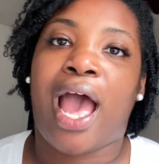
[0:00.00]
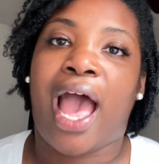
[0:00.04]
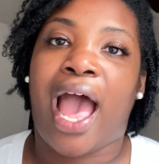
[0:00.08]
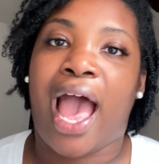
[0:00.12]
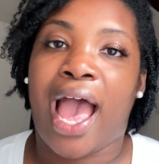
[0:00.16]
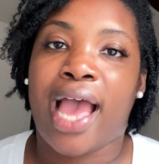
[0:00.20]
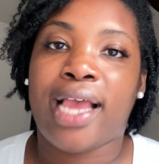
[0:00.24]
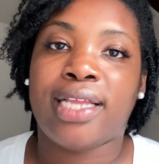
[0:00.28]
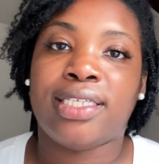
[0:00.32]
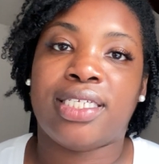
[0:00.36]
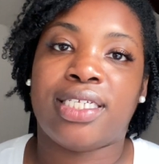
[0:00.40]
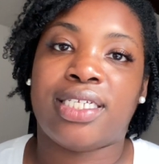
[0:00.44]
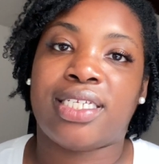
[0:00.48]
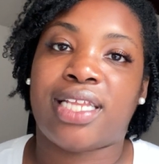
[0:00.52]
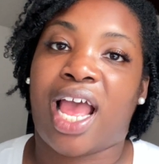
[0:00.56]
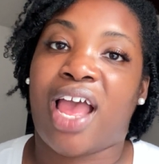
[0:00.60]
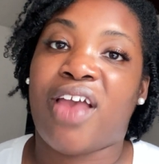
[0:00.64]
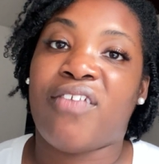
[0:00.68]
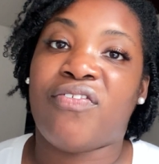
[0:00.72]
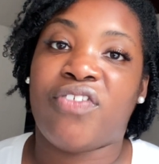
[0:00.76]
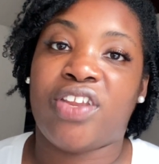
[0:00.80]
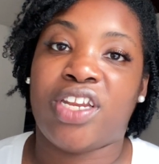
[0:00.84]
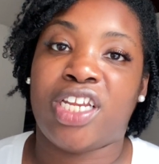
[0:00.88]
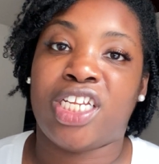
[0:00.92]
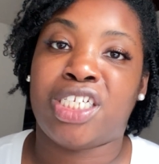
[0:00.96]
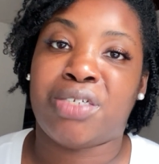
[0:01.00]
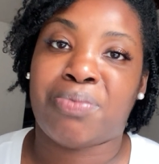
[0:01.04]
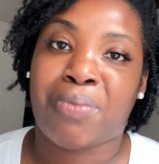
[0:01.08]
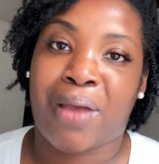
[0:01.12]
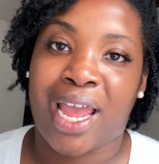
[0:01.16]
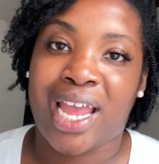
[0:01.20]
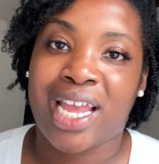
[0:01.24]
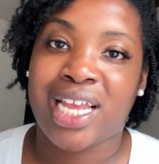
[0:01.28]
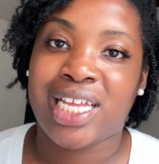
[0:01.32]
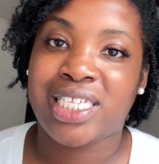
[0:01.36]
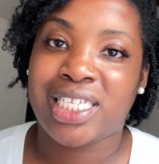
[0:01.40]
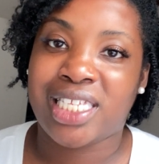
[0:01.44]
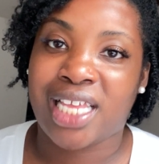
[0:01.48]
I did not finish my
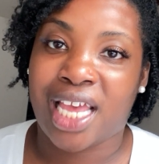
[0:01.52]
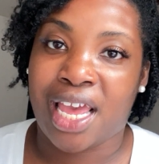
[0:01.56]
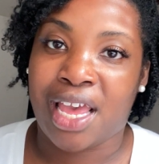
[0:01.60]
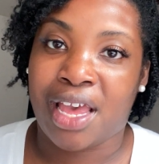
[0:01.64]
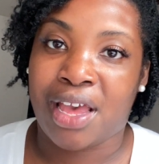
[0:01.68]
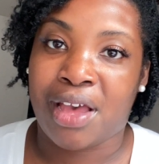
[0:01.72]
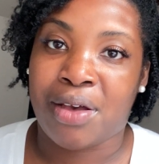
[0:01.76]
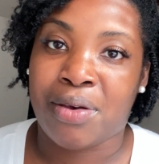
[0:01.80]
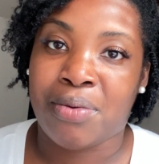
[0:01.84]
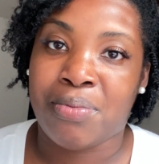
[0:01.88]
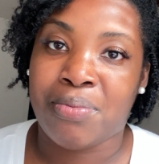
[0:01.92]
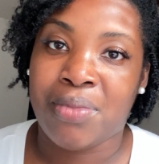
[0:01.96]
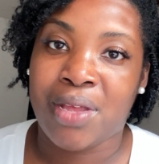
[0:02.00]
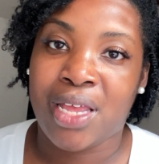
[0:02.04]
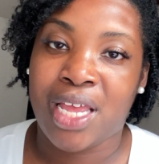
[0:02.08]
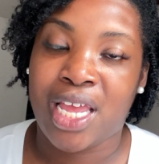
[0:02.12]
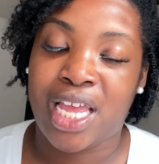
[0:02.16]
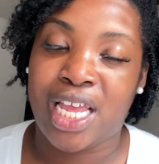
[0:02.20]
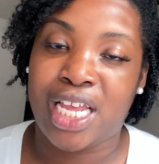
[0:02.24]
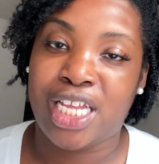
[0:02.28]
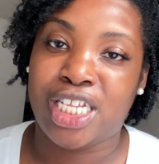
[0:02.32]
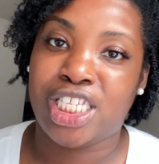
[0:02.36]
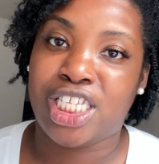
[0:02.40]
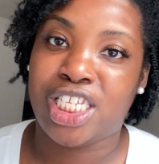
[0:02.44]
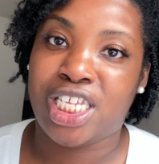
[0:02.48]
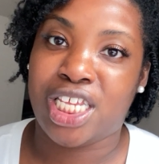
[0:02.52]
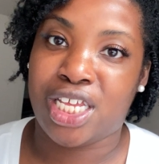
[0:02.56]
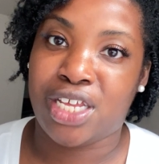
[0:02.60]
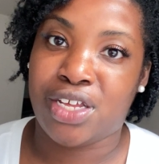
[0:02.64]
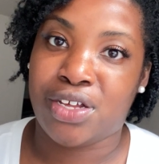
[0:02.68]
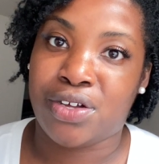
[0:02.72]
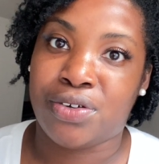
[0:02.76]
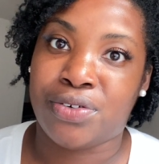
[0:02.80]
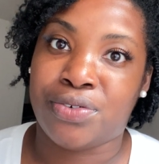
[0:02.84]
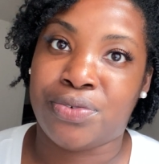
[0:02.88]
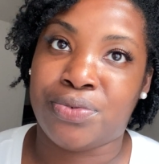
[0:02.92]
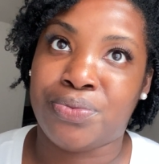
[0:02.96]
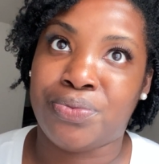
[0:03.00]
exam
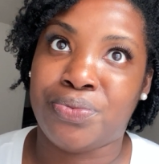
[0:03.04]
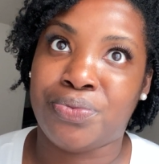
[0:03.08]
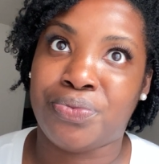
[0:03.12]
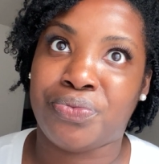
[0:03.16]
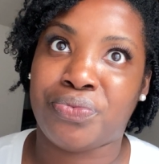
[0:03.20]
until